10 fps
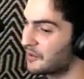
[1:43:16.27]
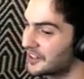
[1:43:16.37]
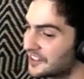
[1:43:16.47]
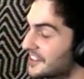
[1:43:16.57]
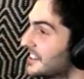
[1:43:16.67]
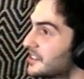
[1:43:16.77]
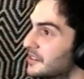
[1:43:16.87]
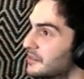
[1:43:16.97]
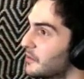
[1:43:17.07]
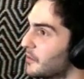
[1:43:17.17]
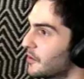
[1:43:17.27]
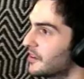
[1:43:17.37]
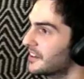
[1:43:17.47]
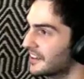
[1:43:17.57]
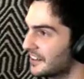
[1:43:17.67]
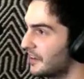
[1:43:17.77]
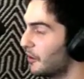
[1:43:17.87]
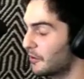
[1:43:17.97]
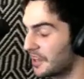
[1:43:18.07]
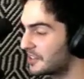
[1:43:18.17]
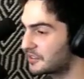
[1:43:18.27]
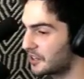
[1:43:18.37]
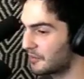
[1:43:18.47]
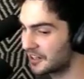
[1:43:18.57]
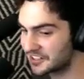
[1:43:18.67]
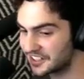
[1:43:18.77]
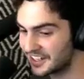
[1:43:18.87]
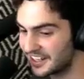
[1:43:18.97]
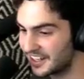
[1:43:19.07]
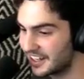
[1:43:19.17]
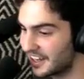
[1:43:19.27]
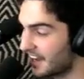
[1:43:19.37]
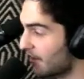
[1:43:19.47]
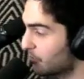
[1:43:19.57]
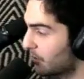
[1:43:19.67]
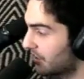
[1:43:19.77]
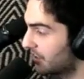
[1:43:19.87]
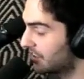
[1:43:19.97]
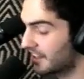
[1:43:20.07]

much. Is, thank you for having me. No, thank you so much. It's been an honor. Everybody,